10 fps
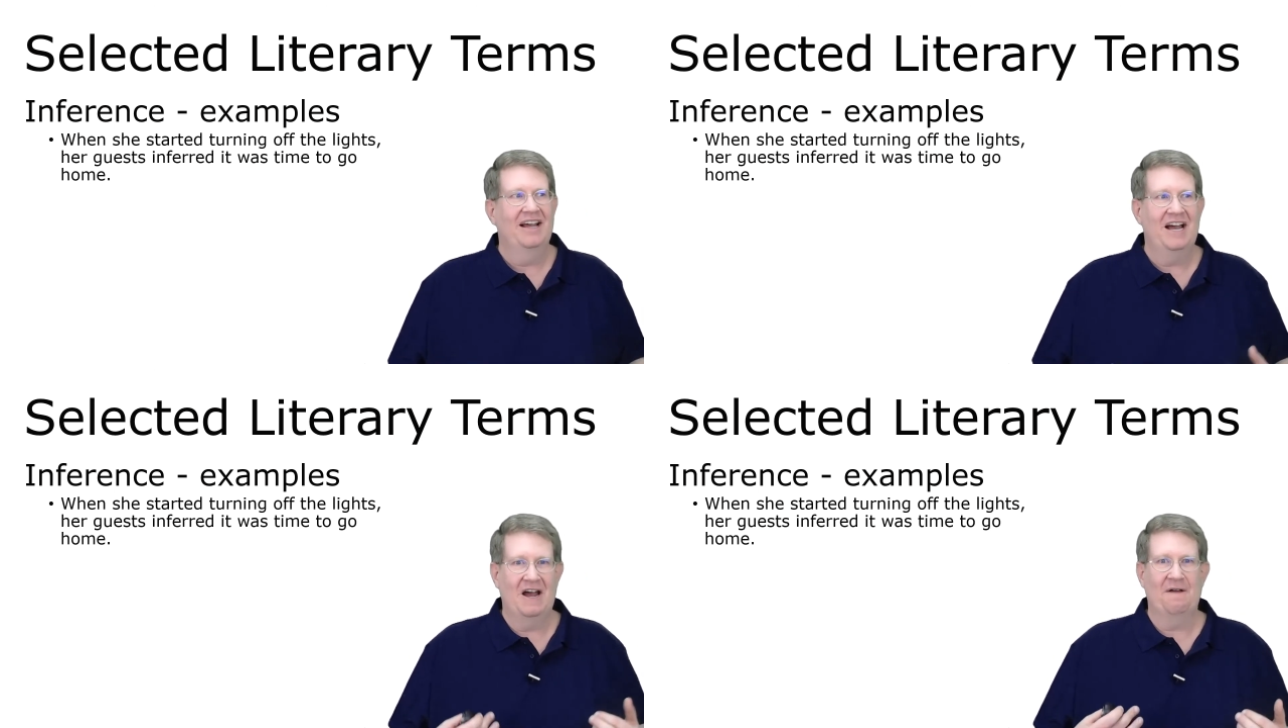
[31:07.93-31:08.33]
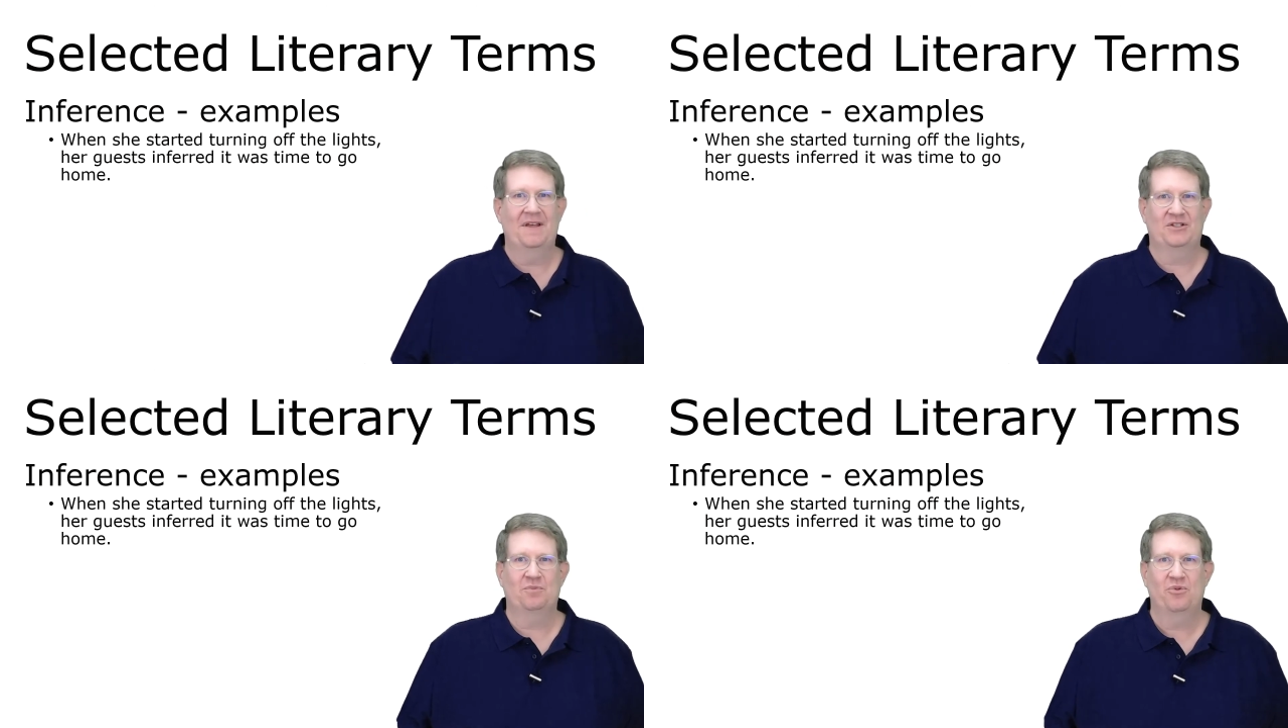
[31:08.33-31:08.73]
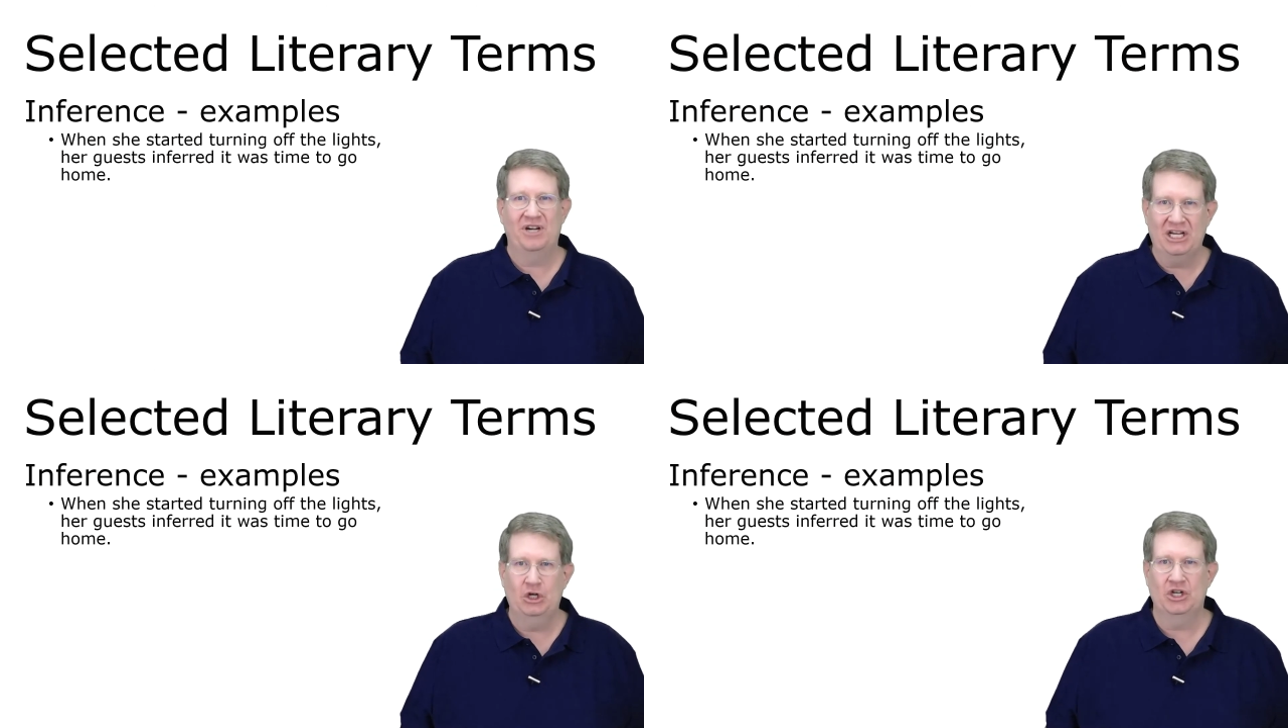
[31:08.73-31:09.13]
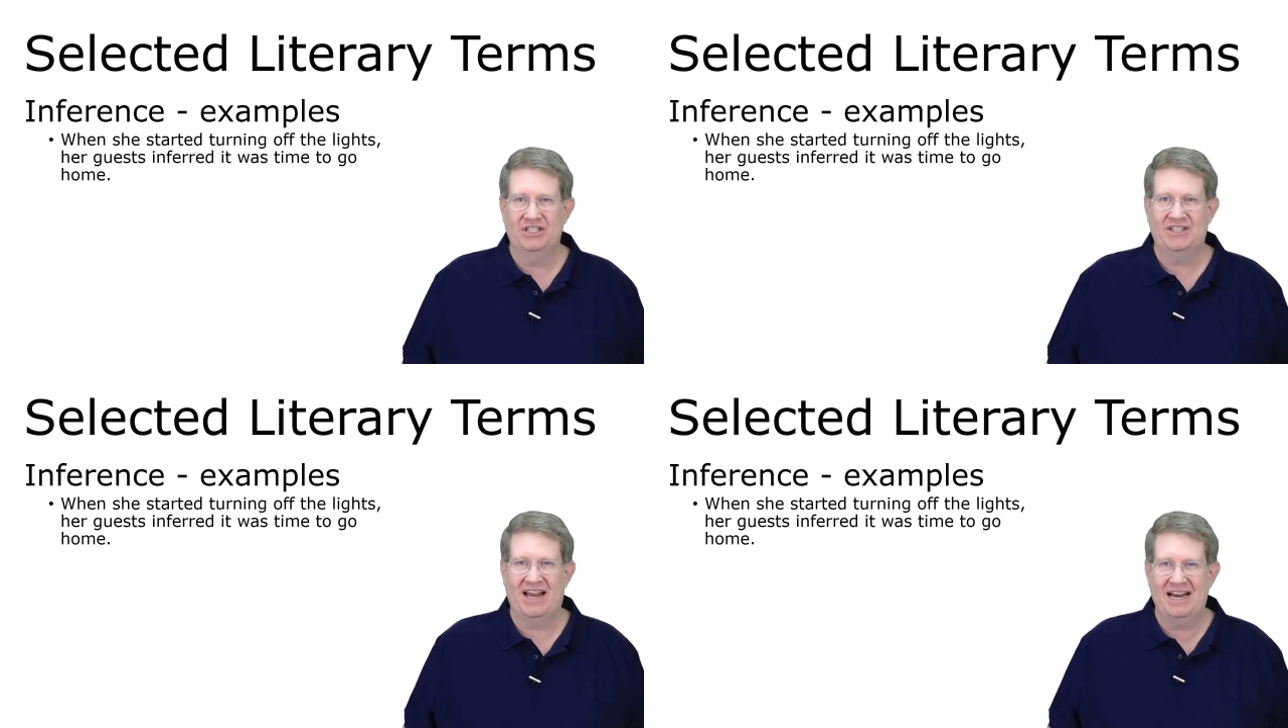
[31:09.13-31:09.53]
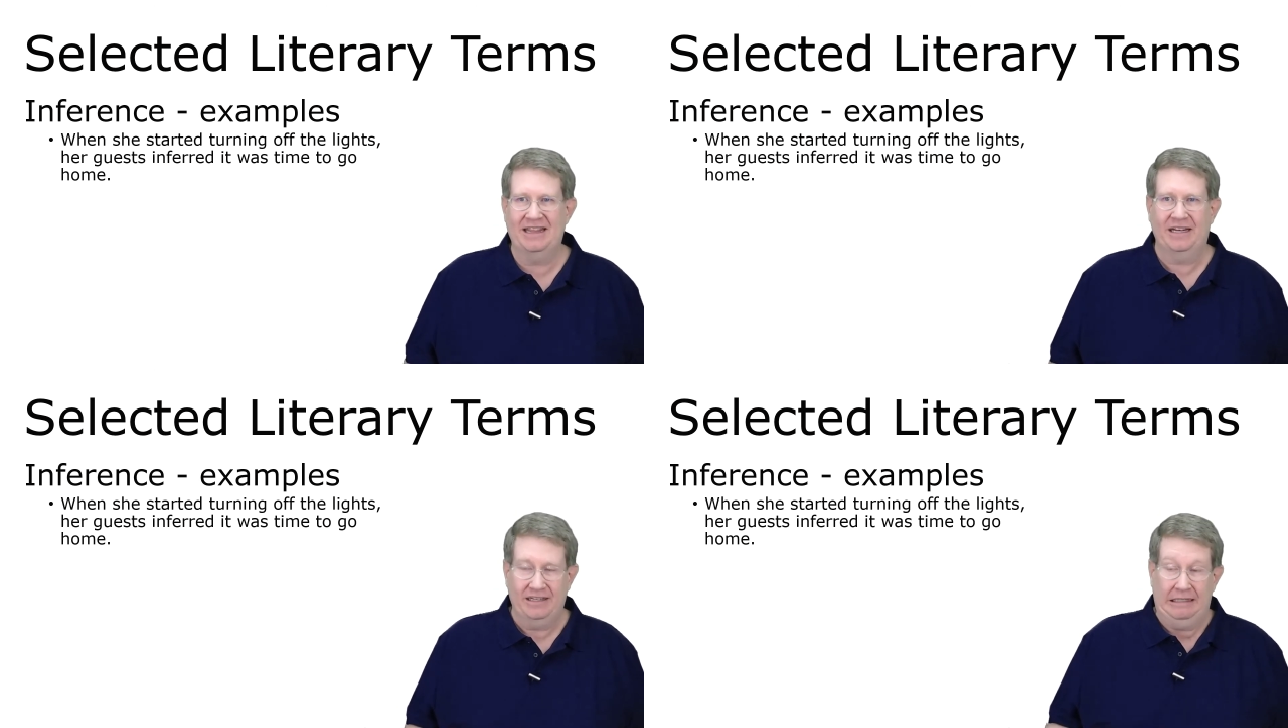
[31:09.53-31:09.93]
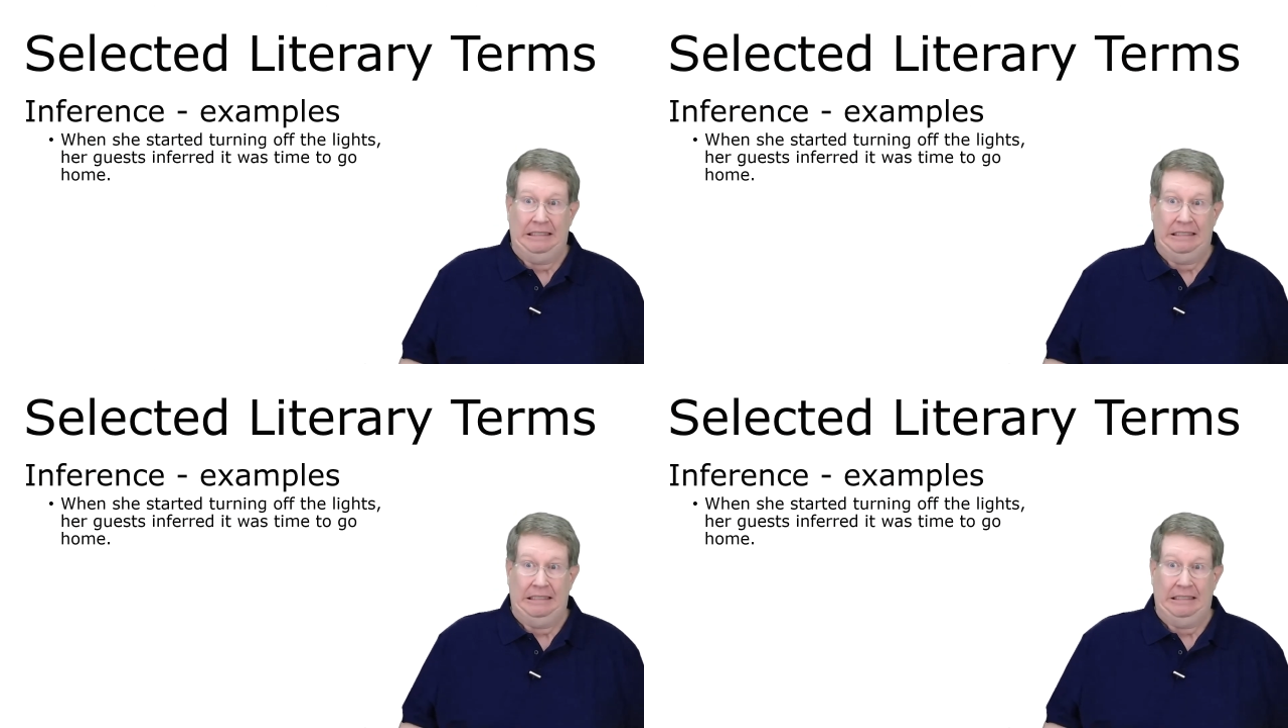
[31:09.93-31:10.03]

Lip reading: that's a pretty good sign that,